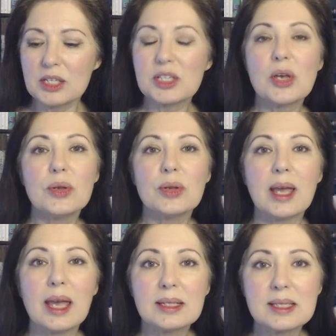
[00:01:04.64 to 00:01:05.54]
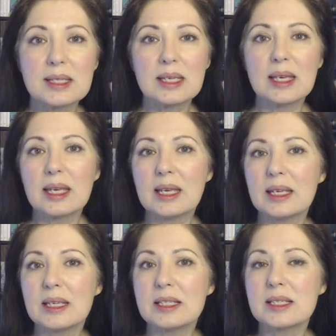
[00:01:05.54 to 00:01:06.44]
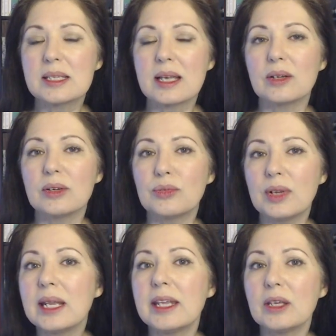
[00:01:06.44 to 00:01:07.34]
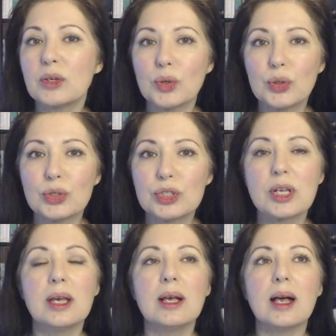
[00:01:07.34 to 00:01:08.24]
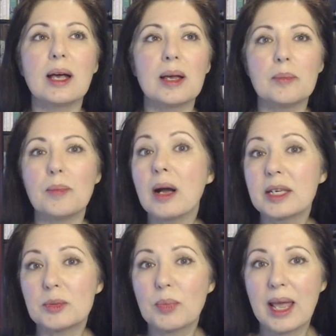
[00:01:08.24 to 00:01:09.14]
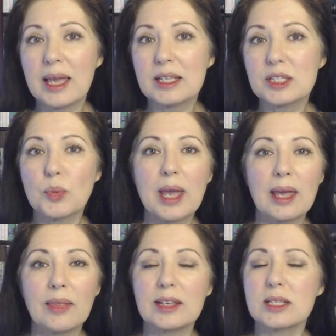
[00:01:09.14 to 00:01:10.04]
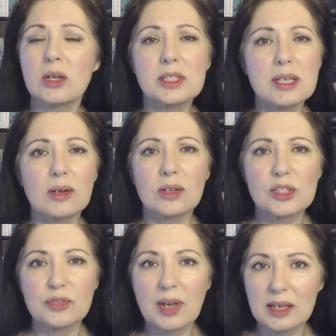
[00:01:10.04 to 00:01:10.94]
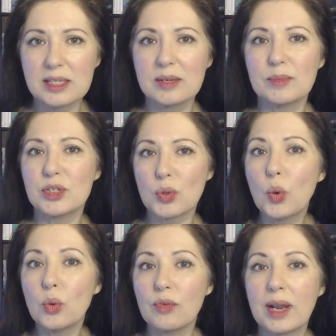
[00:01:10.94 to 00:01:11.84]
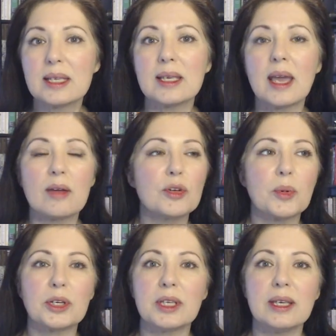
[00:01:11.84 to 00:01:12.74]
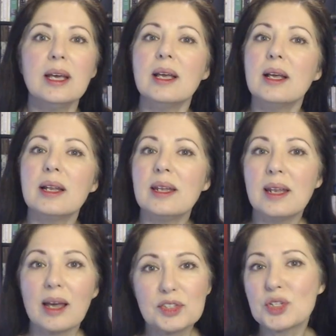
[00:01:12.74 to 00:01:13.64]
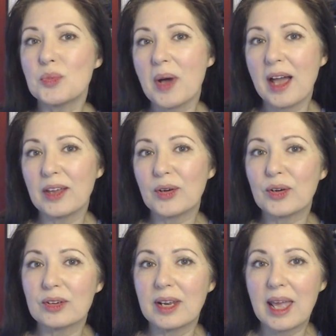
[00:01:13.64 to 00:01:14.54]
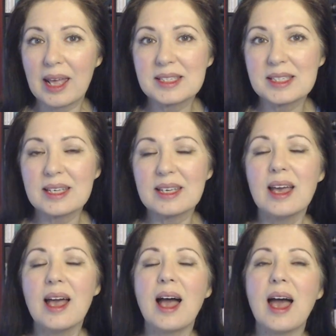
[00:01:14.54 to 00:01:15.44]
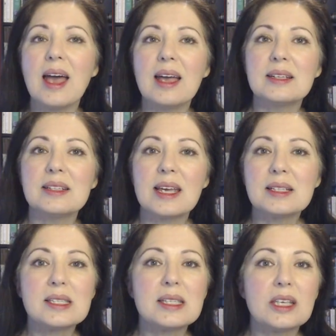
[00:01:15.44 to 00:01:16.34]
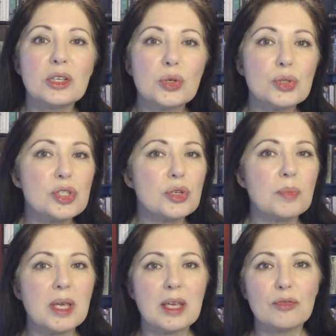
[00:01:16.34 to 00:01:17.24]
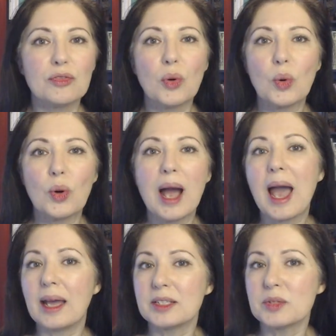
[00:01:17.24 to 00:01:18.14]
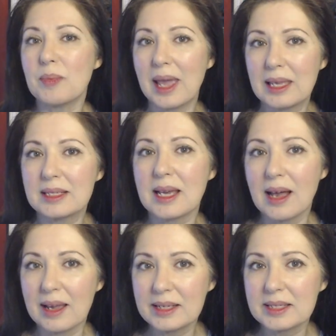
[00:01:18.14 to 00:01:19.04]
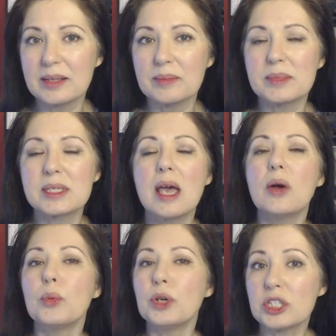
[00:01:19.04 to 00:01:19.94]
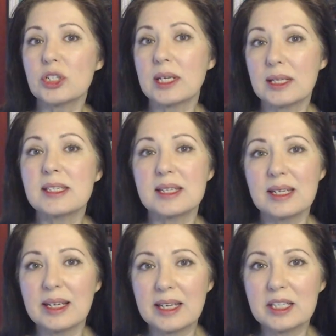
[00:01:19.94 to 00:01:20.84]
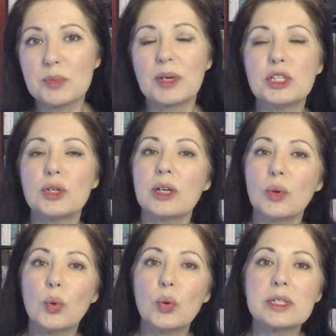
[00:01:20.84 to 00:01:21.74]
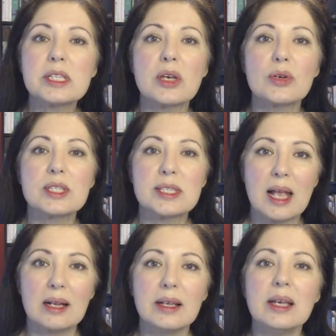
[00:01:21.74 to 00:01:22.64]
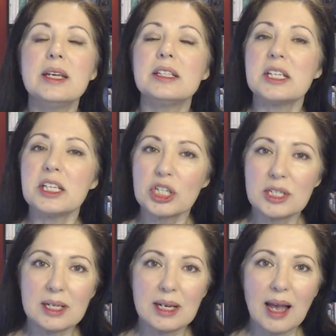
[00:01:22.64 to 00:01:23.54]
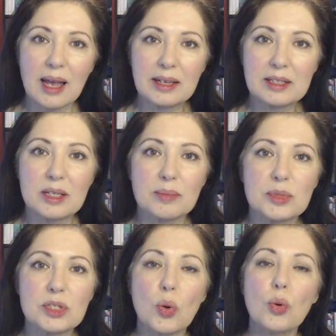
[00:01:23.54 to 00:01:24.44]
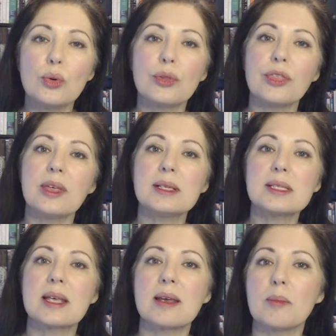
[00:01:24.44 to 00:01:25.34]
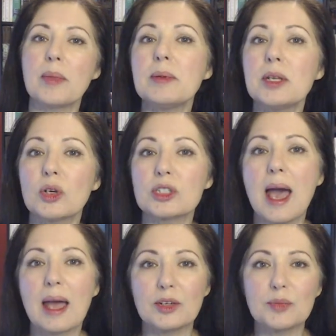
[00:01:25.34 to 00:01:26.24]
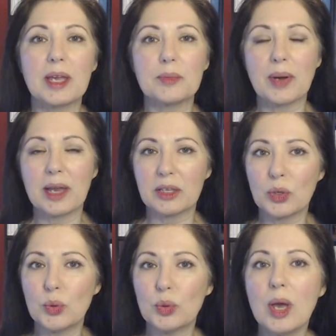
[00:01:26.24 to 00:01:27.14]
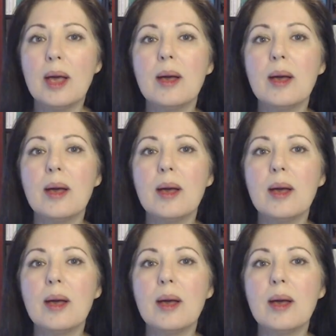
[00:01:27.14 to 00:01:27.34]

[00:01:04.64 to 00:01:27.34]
So Etsy is a really good uh, marketplace where there's lots and lots of customers already. Everybody loves to buy on Etsy. And Etsy used to be for handmade items, which it still is, but you can also sell digital items or things that are maybe not handmade by you,